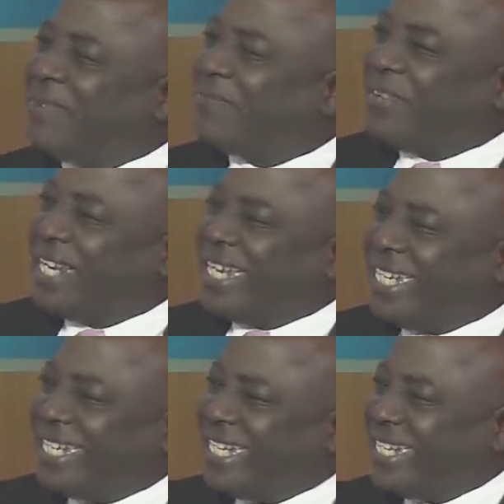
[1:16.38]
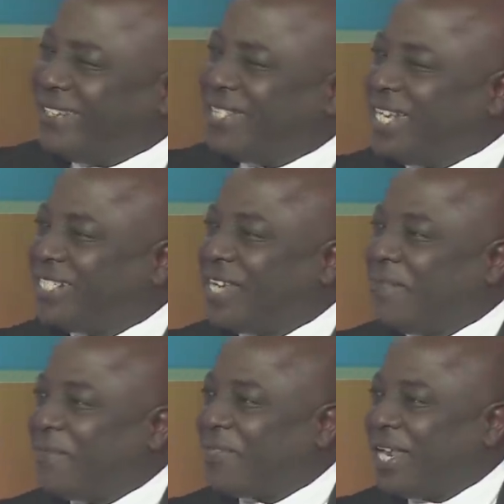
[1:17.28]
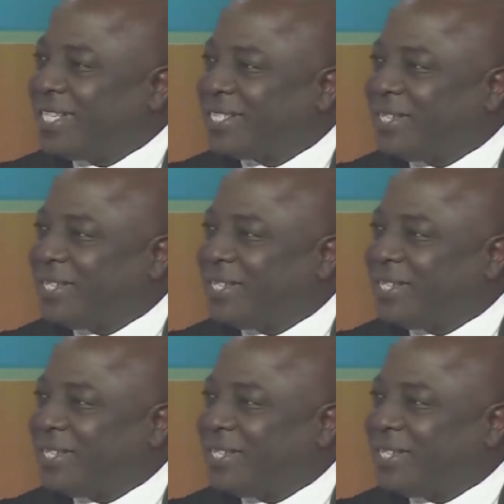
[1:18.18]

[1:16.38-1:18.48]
men are funny, but that type of thing.